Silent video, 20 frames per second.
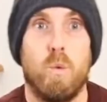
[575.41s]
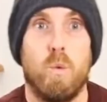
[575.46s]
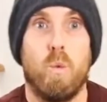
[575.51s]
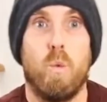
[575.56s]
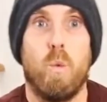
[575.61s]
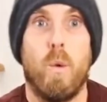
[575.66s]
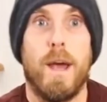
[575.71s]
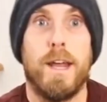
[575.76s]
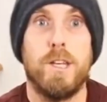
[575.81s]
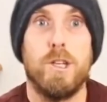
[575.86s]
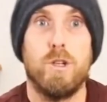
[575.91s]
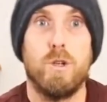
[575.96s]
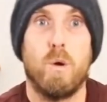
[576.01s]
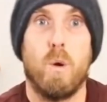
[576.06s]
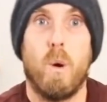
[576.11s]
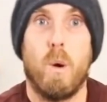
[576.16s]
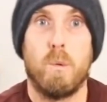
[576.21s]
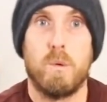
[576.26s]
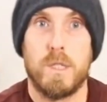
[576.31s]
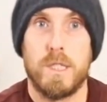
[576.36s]
when you
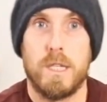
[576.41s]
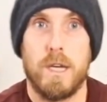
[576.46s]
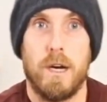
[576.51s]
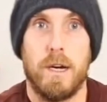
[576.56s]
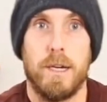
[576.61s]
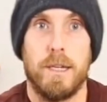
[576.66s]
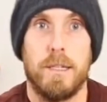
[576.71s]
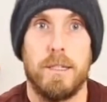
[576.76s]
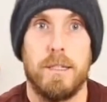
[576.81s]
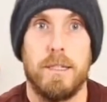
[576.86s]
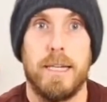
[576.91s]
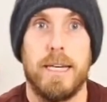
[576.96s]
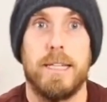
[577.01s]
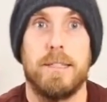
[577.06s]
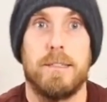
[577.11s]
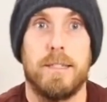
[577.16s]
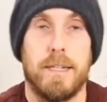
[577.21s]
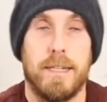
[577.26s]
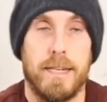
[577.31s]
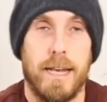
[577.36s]
go outside
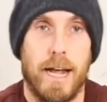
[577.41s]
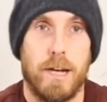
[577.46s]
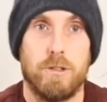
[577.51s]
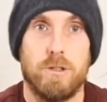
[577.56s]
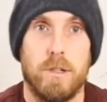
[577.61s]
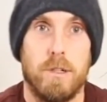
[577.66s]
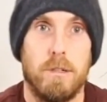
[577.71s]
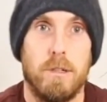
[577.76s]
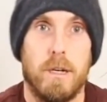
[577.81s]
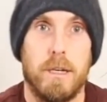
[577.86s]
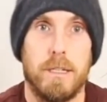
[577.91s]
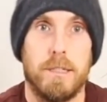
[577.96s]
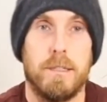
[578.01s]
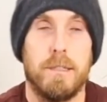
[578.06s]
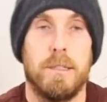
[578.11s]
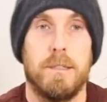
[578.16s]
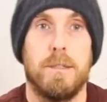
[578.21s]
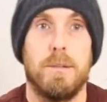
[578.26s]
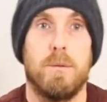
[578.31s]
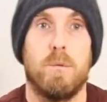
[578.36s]
into the natural light,
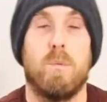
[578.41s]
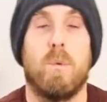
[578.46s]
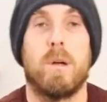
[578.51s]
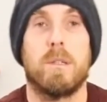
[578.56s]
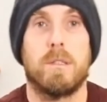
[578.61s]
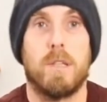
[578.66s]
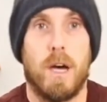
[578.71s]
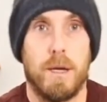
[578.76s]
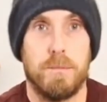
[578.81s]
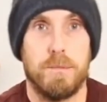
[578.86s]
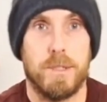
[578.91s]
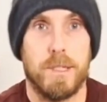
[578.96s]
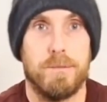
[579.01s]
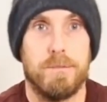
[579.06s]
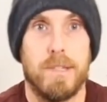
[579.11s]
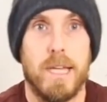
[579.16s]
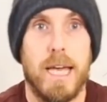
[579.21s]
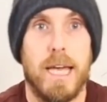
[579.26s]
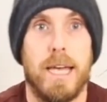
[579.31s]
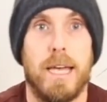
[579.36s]
what times
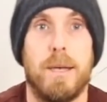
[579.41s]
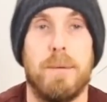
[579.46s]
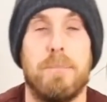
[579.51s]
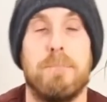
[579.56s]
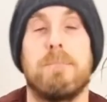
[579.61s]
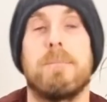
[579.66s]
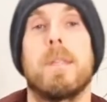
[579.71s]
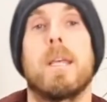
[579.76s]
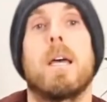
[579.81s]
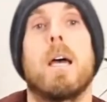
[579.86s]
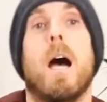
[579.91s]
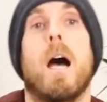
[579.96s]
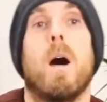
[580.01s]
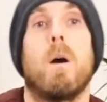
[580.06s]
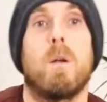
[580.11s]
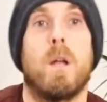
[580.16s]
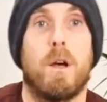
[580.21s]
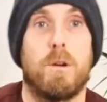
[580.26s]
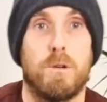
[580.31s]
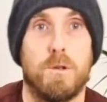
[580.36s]
of day,
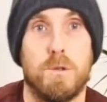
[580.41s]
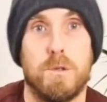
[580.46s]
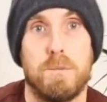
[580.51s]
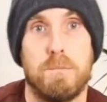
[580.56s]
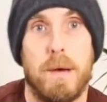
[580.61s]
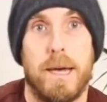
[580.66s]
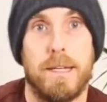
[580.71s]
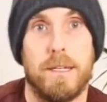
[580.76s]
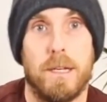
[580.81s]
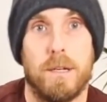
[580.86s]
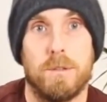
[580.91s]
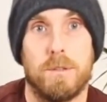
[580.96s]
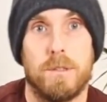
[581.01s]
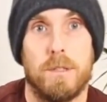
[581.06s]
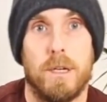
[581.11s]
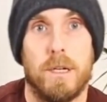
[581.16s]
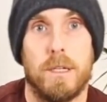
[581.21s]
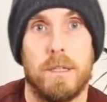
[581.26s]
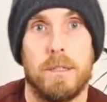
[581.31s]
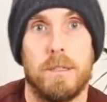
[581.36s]
how long you spend
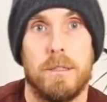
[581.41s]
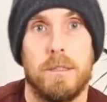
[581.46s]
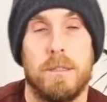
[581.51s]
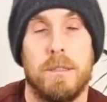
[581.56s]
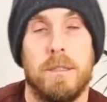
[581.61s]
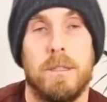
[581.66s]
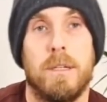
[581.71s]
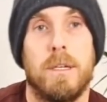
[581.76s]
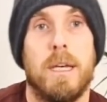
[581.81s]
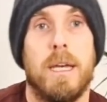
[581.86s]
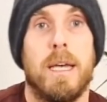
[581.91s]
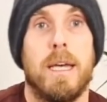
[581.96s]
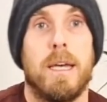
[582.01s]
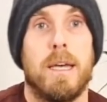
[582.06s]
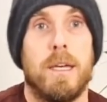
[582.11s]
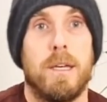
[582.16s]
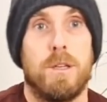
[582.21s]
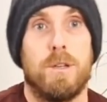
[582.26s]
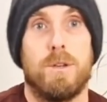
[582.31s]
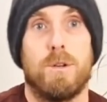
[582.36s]
outside.
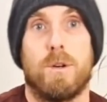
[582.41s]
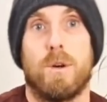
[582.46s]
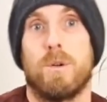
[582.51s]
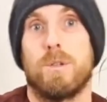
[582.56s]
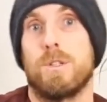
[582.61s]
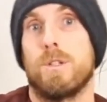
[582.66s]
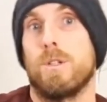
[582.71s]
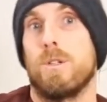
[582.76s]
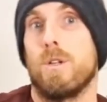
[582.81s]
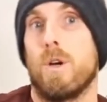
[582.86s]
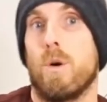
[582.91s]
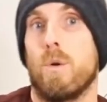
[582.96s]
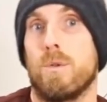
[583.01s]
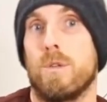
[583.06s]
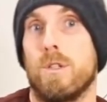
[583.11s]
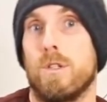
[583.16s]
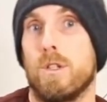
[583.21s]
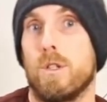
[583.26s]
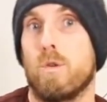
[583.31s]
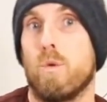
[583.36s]
You're going to
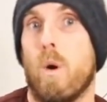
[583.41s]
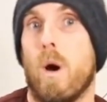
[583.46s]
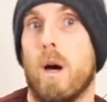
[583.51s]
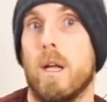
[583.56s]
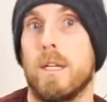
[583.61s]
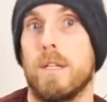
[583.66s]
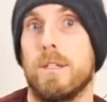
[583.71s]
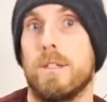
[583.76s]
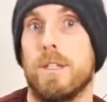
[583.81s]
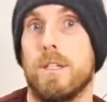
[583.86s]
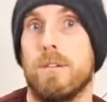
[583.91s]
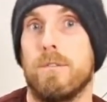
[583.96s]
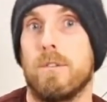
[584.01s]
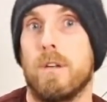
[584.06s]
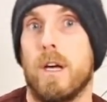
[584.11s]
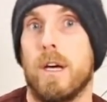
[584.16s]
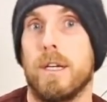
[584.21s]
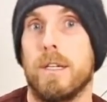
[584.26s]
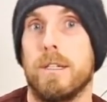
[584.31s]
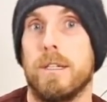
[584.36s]
note the quality of
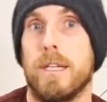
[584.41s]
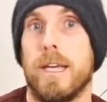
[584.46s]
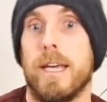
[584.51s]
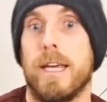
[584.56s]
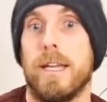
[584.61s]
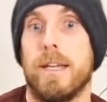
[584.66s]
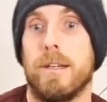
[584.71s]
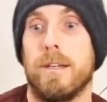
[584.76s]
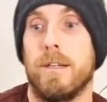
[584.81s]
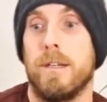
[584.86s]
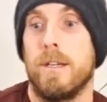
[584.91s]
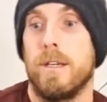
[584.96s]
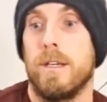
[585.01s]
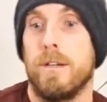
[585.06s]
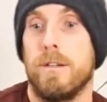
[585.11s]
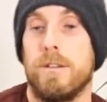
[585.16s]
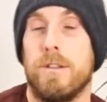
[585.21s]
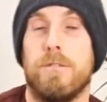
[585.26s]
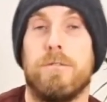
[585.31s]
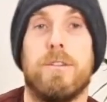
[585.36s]
light in
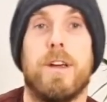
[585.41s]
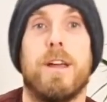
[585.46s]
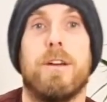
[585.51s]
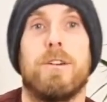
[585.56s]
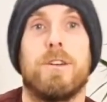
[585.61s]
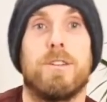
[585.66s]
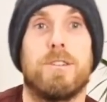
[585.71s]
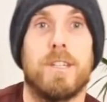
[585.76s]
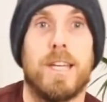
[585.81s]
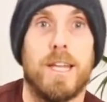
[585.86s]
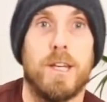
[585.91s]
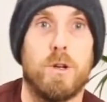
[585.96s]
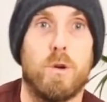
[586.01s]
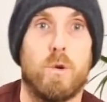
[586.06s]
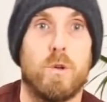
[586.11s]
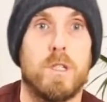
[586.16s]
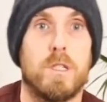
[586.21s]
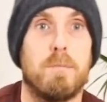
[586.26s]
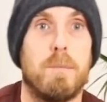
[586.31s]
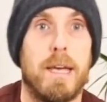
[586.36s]
the various
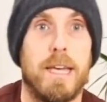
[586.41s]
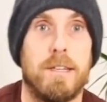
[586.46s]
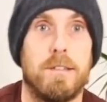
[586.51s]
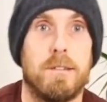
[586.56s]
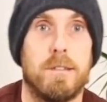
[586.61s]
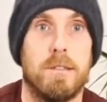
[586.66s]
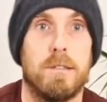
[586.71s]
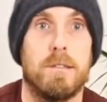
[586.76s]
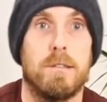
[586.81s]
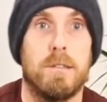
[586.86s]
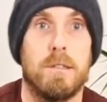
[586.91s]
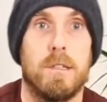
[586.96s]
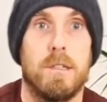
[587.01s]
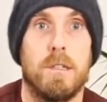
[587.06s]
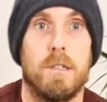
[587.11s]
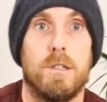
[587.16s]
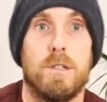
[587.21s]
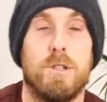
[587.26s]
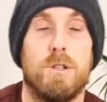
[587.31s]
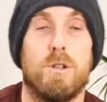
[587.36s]
indoor spaces
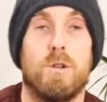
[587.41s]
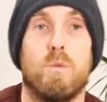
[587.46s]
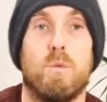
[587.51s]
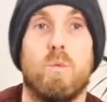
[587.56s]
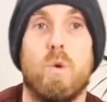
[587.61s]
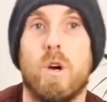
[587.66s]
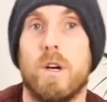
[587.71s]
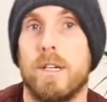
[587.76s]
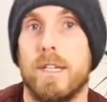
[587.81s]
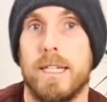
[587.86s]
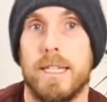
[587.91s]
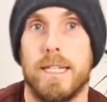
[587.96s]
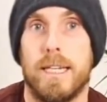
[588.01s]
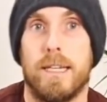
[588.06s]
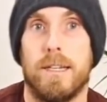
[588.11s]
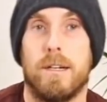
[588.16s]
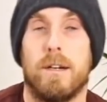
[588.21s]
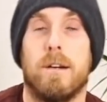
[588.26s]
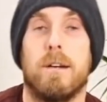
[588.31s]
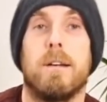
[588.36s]
you're working
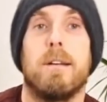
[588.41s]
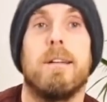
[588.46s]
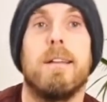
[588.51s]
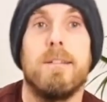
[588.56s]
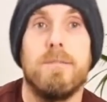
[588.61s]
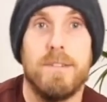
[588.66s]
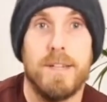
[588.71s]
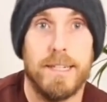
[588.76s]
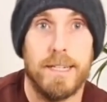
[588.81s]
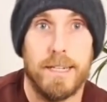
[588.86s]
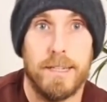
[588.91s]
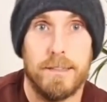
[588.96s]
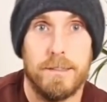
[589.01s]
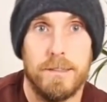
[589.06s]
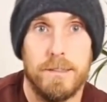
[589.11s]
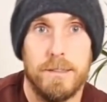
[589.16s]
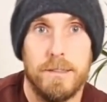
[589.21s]
in or living in.